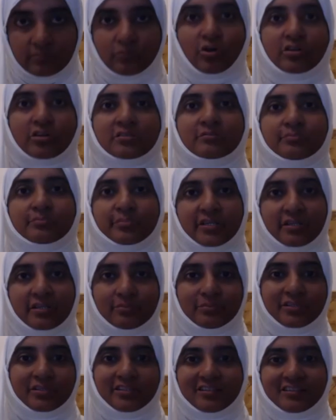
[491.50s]
modern
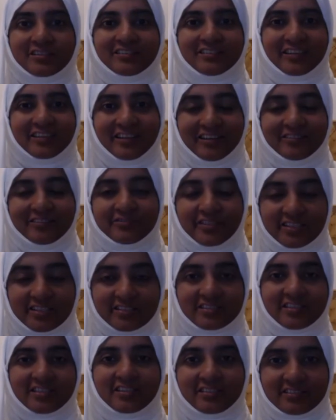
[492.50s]
people, uh,
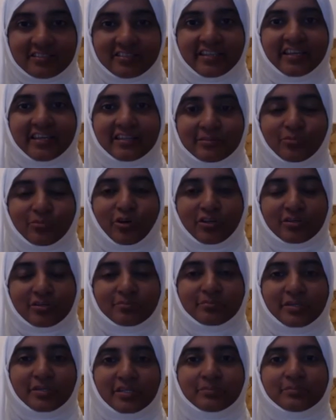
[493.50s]
Western trained
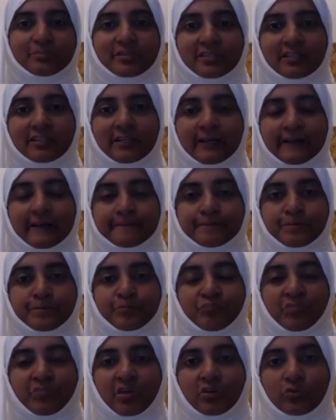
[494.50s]
modern people,
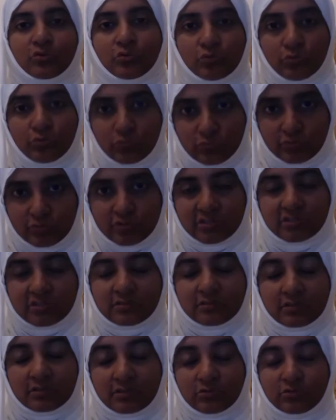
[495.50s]
who
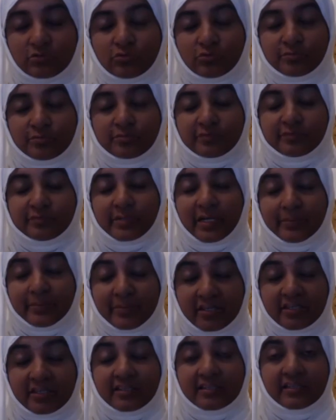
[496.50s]
uh, who
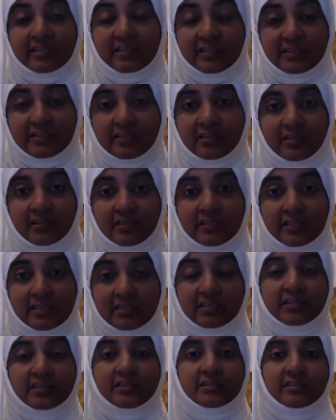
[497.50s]
primarily uh,
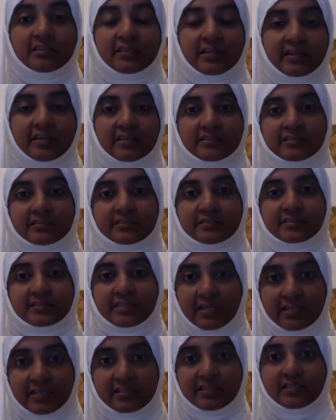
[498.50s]
learn and
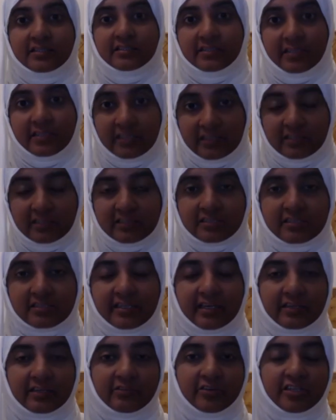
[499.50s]
study in the English
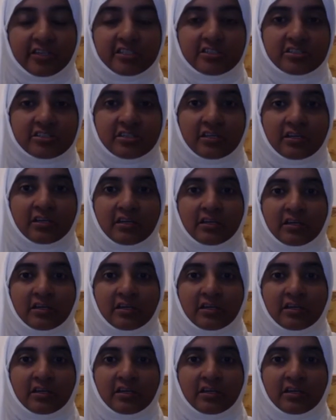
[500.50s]
language